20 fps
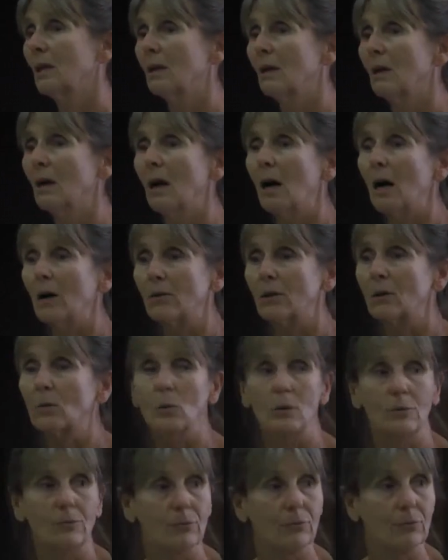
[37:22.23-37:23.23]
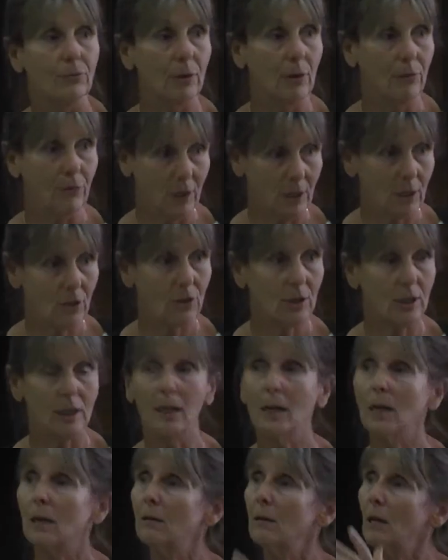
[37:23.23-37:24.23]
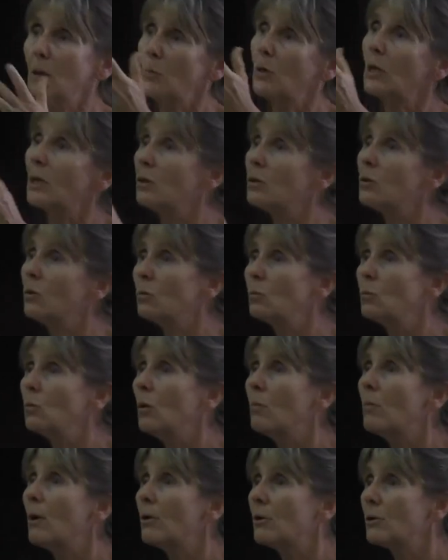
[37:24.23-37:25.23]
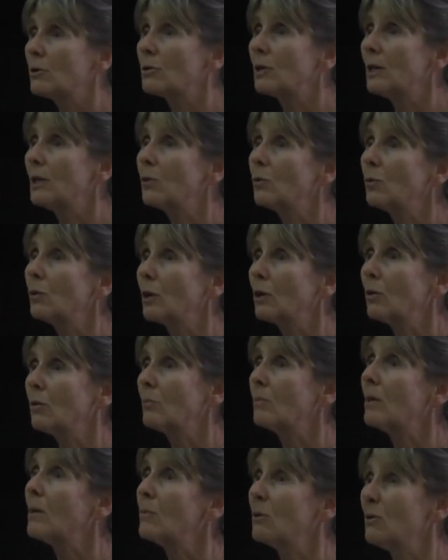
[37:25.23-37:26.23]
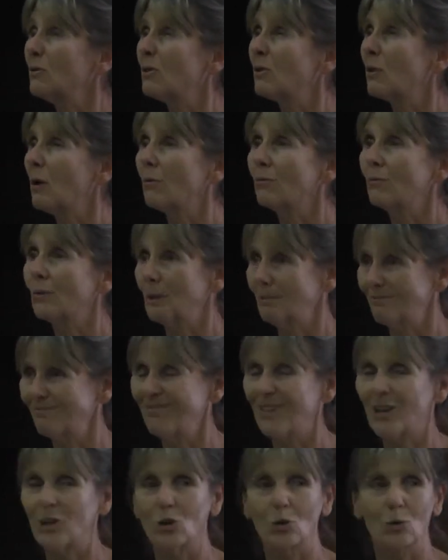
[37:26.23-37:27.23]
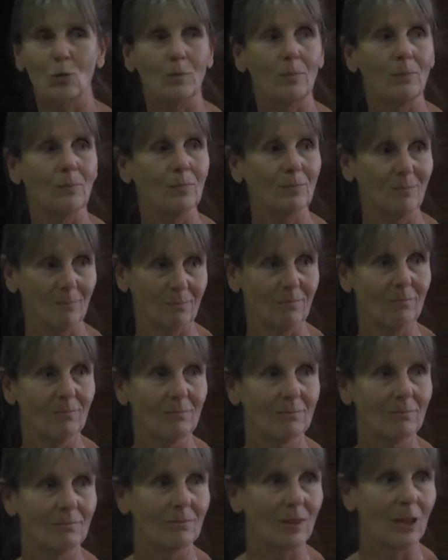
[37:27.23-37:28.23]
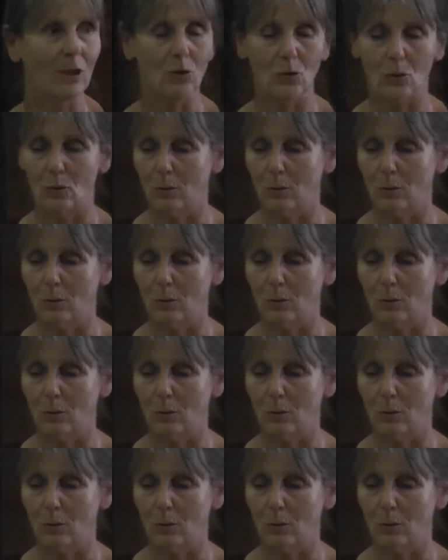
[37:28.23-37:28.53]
I think we'll finish here, and we can talk more about Australian curriculum maybe over coffee. Thank you.